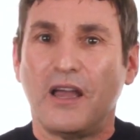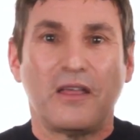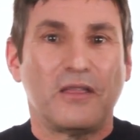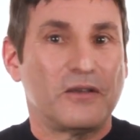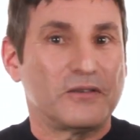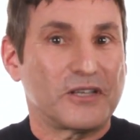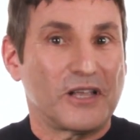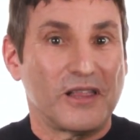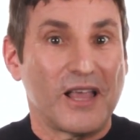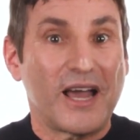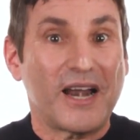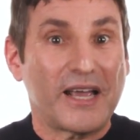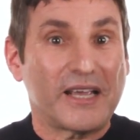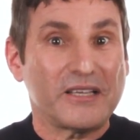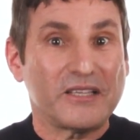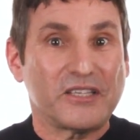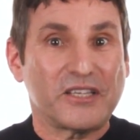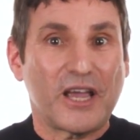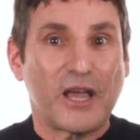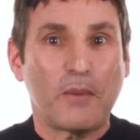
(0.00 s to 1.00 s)
There's a lot I
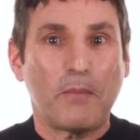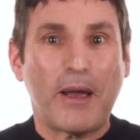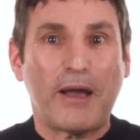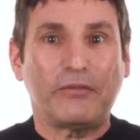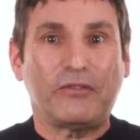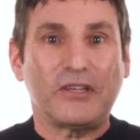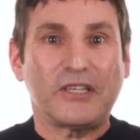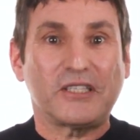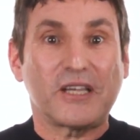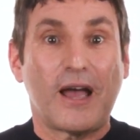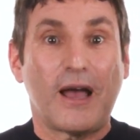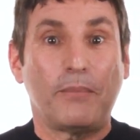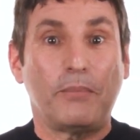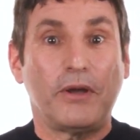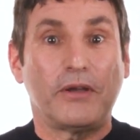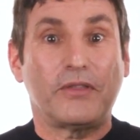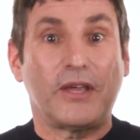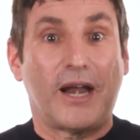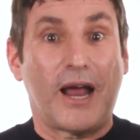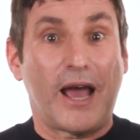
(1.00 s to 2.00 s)
can say about this
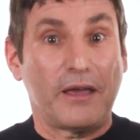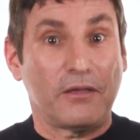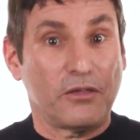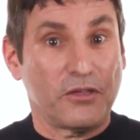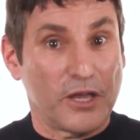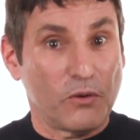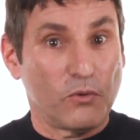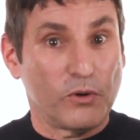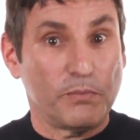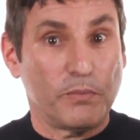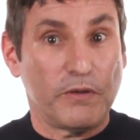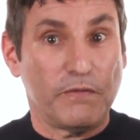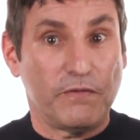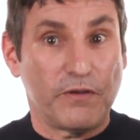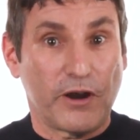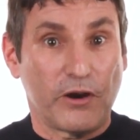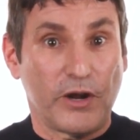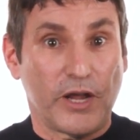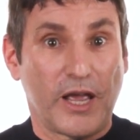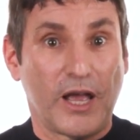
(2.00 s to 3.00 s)
topic that I think would be
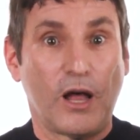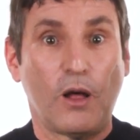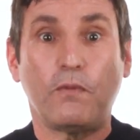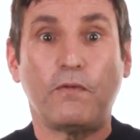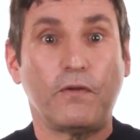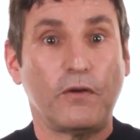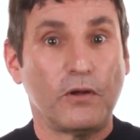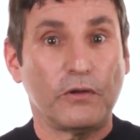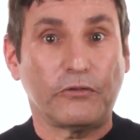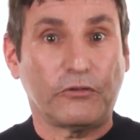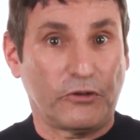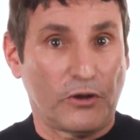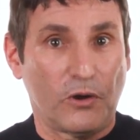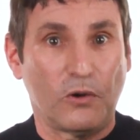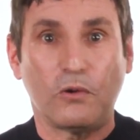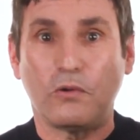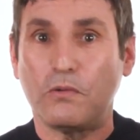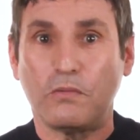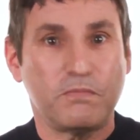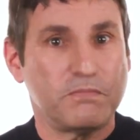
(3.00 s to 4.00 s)
very helpful,
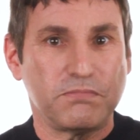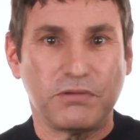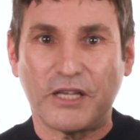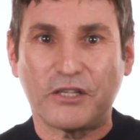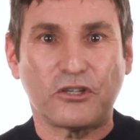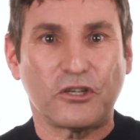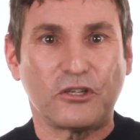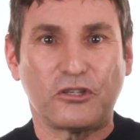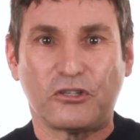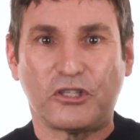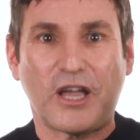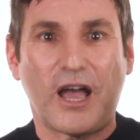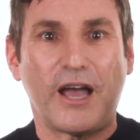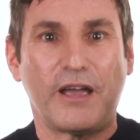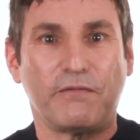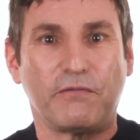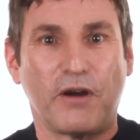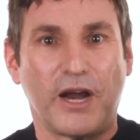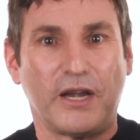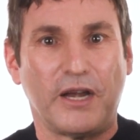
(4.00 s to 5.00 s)
so let's just
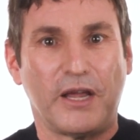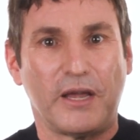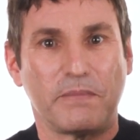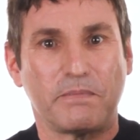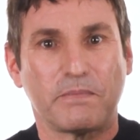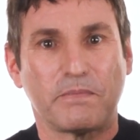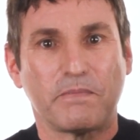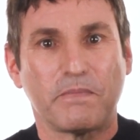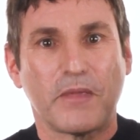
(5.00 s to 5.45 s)
dive right in.